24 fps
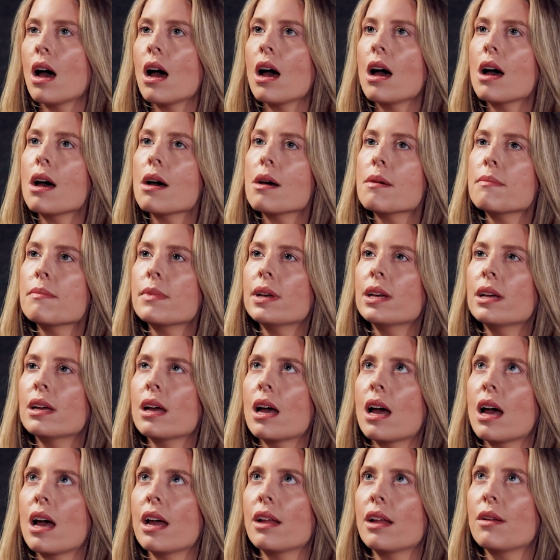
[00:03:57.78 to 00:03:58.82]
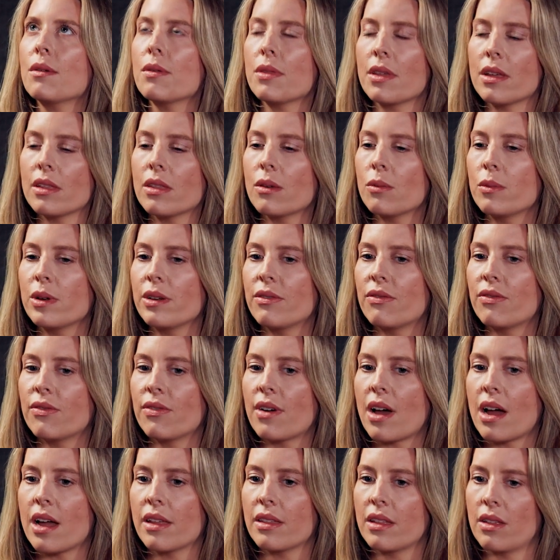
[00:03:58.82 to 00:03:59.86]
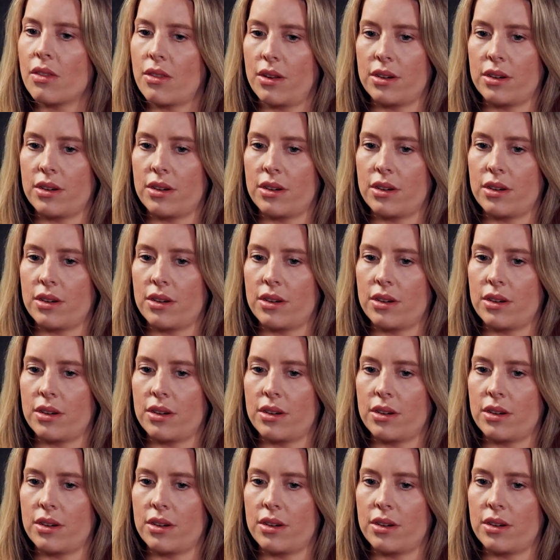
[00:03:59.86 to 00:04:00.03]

Um, I don't think that we find that